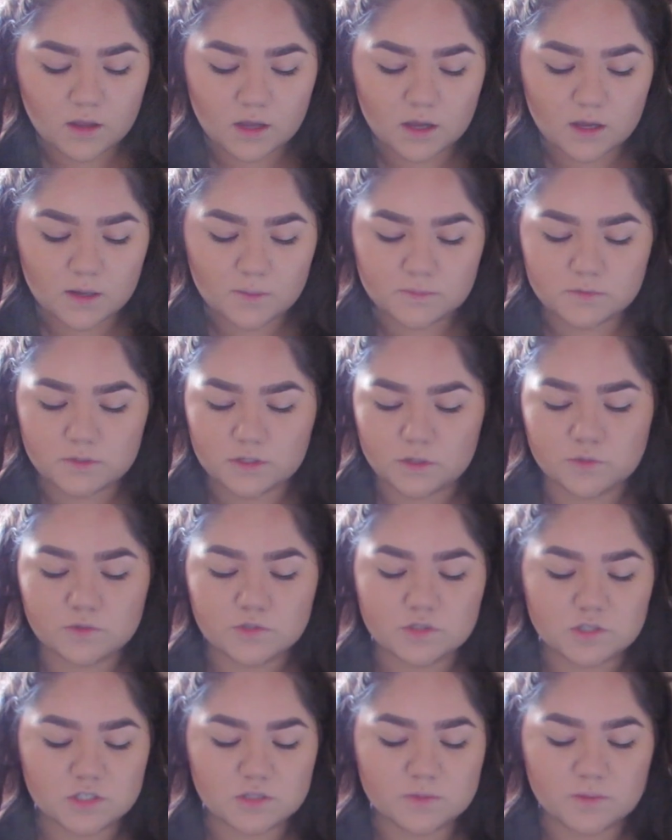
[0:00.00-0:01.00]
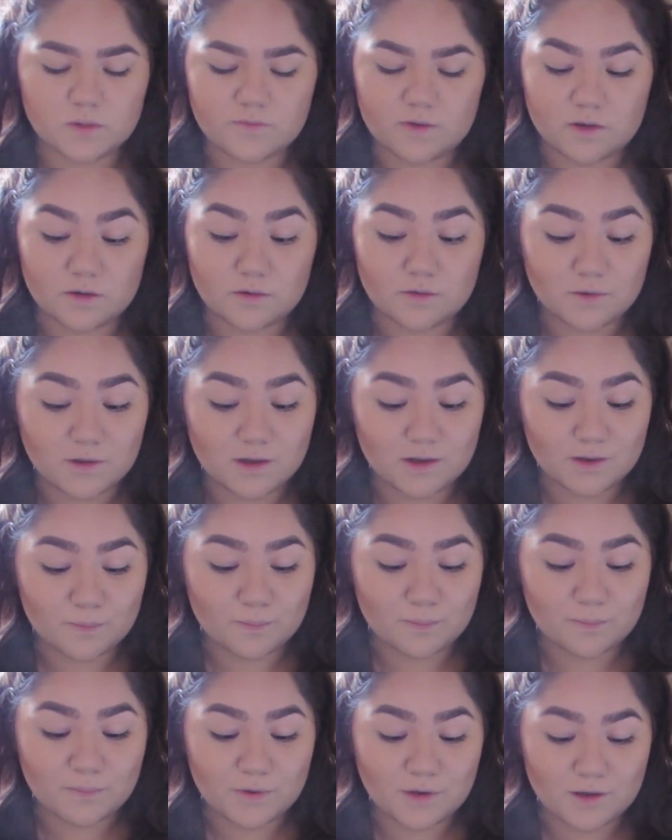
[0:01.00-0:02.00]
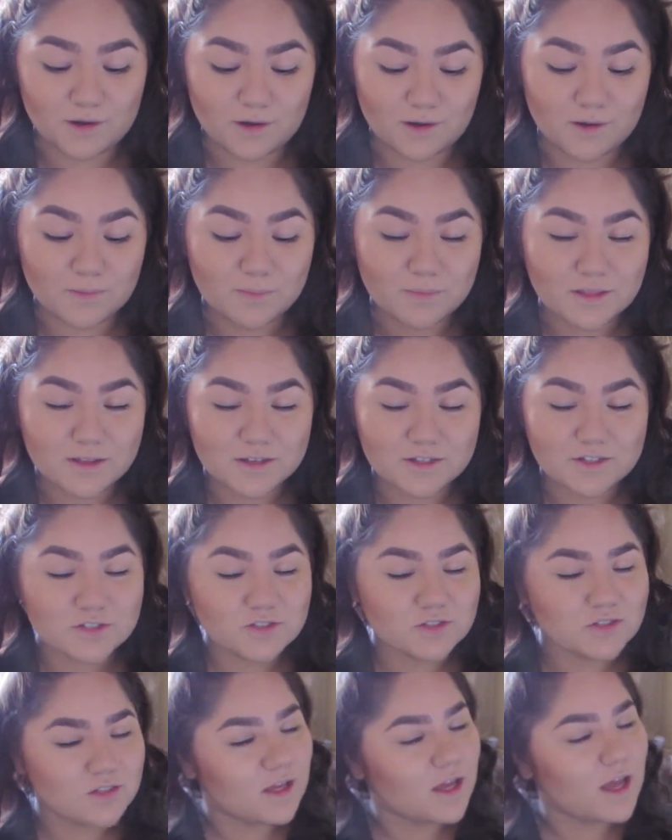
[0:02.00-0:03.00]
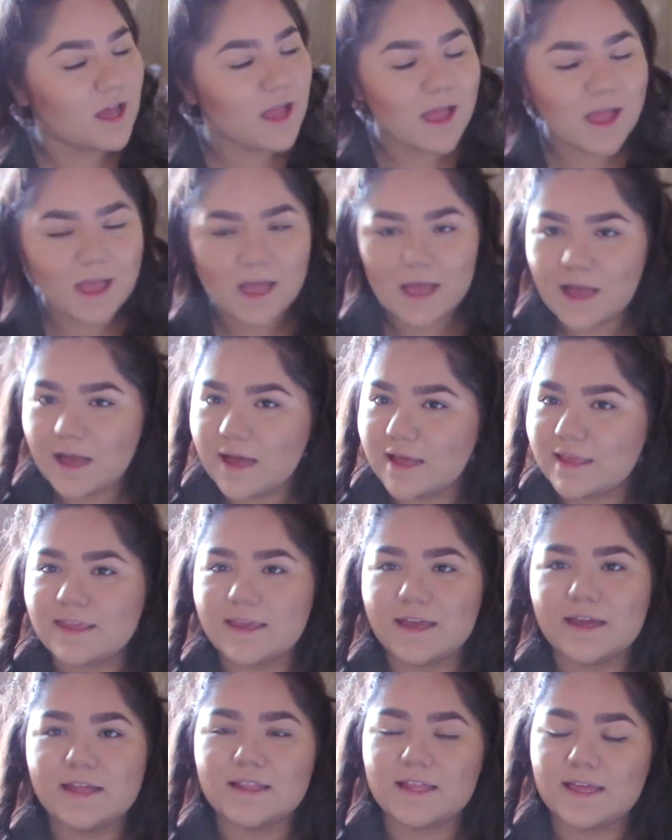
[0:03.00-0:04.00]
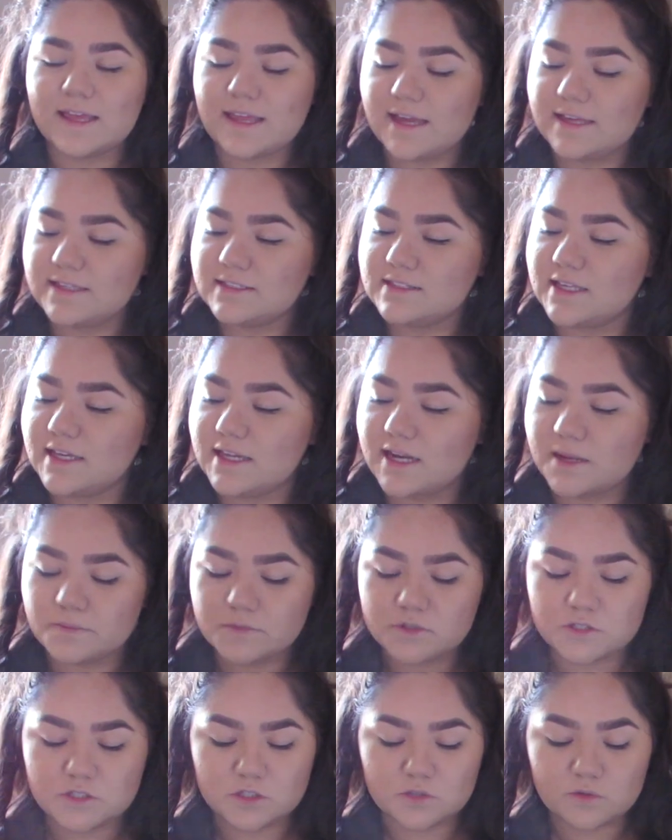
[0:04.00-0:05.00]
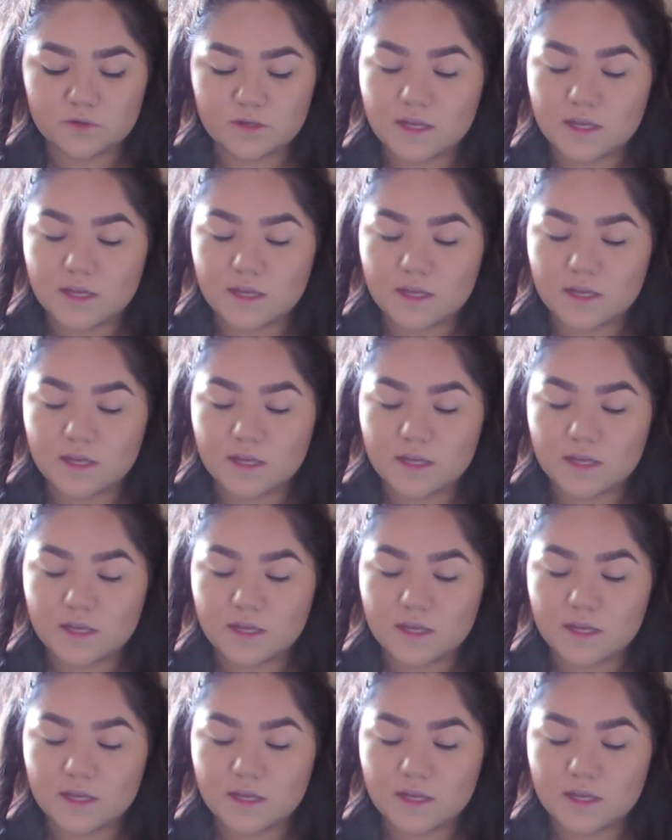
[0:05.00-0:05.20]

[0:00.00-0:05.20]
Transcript: Don't judge me if I don't know how to put on blush. Again, like I said, I'm still